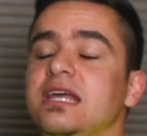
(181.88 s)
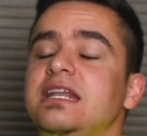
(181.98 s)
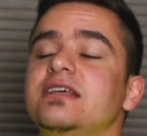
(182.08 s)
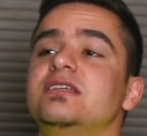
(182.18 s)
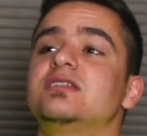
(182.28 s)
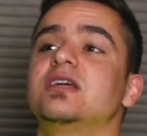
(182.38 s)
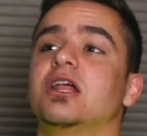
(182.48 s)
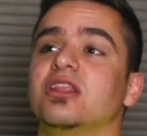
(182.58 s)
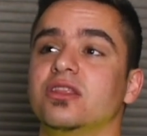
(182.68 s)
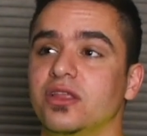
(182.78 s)
It is
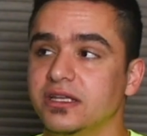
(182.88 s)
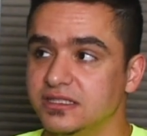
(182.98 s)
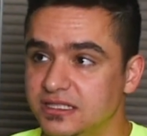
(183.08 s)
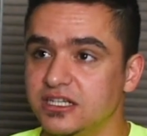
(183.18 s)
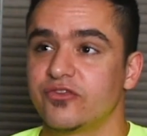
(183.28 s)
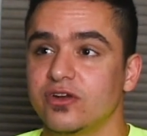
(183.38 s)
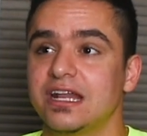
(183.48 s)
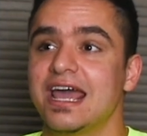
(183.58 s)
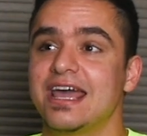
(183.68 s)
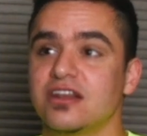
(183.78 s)
a
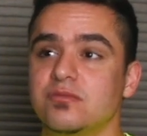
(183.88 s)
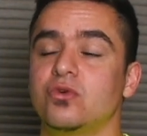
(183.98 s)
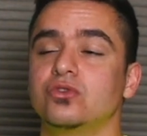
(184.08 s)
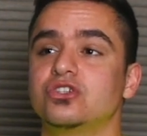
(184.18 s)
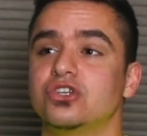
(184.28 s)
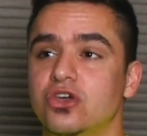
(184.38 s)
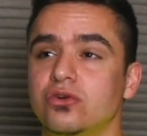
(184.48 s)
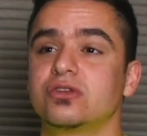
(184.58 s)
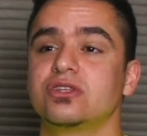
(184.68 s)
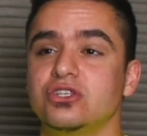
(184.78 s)
different animal to
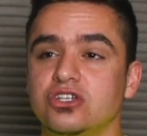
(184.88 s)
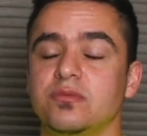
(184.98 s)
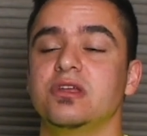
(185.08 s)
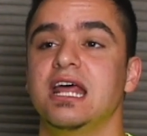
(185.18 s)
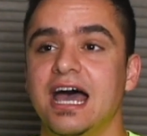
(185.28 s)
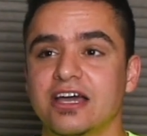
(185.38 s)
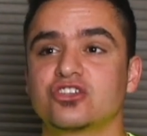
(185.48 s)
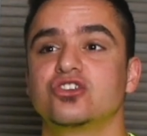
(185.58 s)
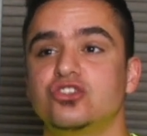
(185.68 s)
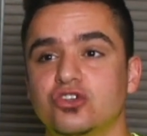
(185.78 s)
go to the gym and
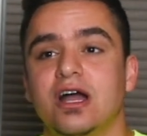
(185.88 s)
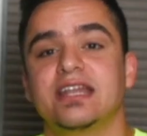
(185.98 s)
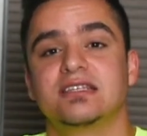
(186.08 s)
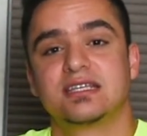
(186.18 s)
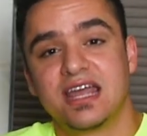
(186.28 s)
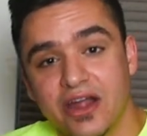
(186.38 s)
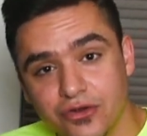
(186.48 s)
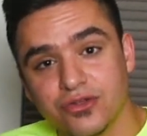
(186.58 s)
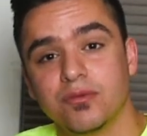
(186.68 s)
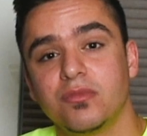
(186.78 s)
actually try to
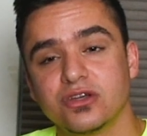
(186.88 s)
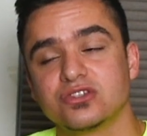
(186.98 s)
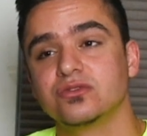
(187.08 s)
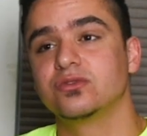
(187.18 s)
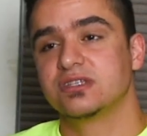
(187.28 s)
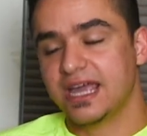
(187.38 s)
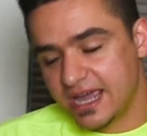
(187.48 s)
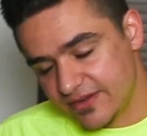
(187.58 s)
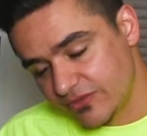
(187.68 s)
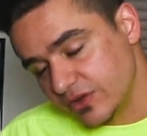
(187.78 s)
tear your muscles
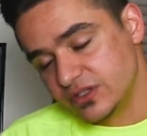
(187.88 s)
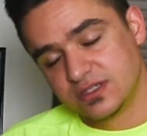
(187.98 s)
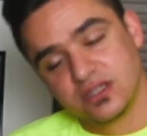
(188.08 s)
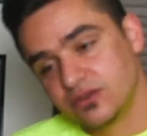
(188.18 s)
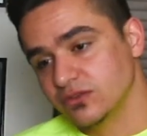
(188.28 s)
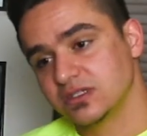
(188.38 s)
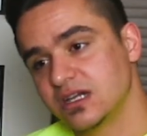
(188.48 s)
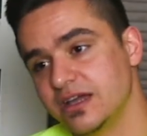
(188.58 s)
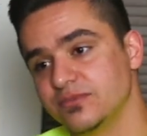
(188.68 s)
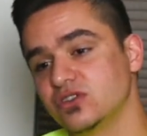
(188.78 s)
every single
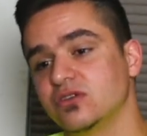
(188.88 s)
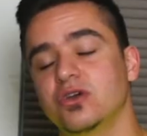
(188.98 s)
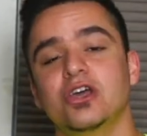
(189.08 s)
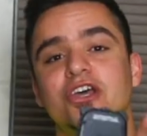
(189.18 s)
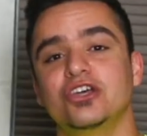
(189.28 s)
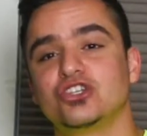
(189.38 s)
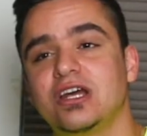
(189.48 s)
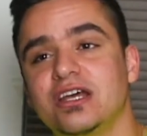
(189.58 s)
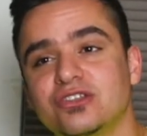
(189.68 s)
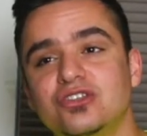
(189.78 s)
time. So
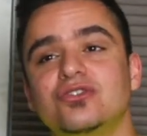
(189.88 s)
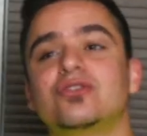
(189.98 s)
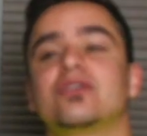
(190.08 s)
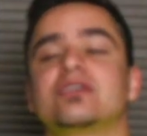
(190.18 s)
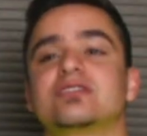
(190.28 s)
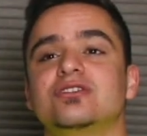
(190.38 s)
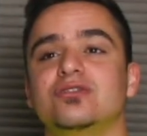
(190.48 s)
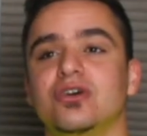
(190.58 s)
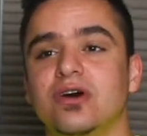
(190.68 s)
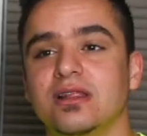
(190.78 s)
shout out to you, Chris.
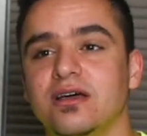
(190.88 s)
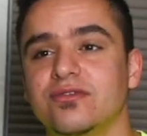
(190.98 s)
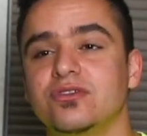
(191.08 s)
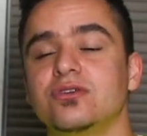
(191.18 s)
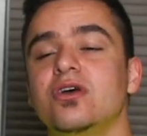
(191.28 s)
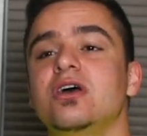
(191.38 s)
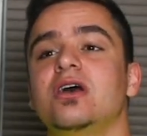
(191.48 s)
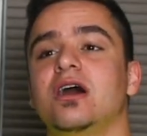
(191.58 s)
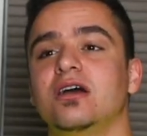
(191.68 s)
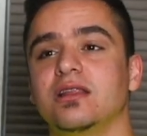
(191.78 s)
You know I love you.
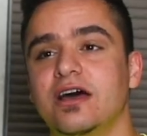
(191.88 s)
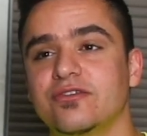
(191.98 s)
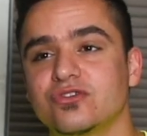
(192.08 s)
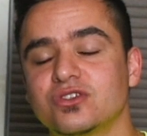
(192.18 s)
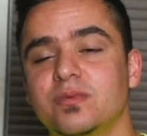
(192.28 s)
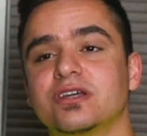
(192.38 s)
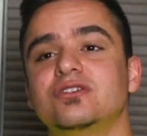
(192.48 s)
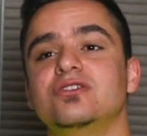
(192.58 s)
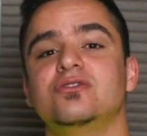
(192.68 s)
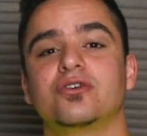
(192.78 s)
A lot of respect
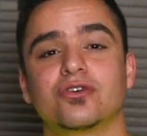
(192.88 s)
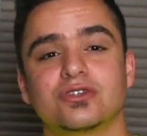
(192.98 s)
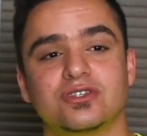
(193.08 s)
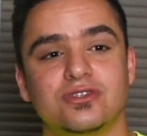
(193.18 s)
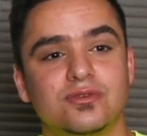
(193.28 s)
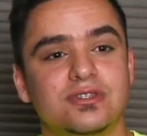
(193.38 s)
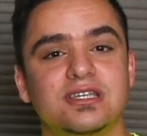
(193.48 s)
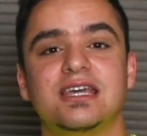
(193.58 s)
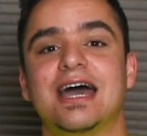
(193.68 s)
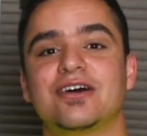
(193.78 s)
to you. And Chris is doing
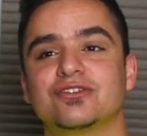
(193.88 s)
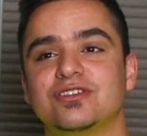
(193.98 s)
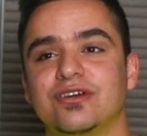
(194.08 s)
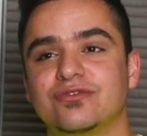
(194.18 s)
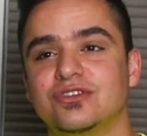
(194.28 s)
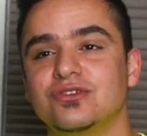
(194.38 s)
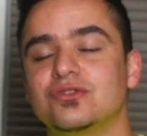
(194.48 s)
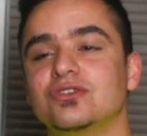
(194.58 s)
decal stuff too.